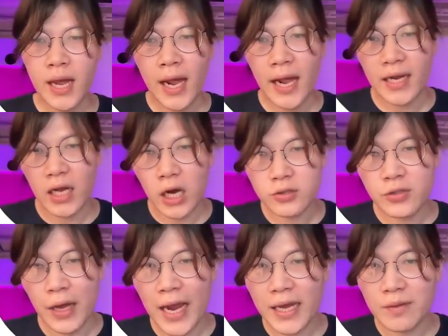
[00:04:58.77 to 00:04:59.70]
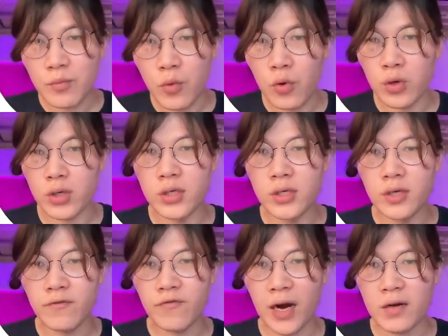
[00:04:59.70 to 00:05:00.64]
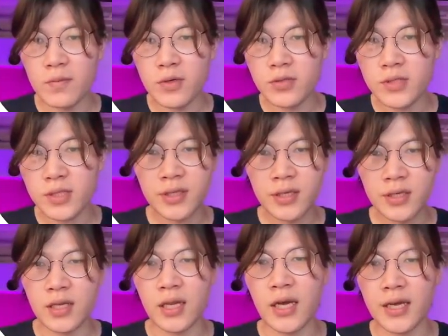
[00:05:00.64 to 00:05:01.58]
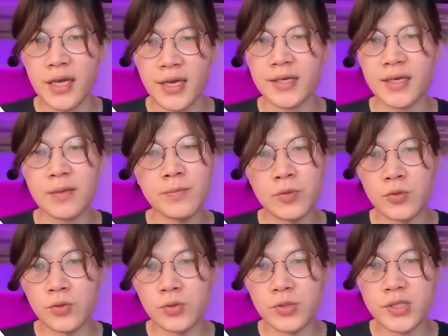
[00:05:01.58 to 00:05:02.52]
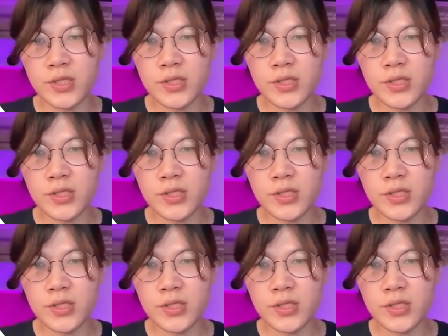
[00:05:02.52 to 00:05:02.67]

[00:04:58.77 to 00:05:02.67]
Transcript: I can also add more variables, like I can put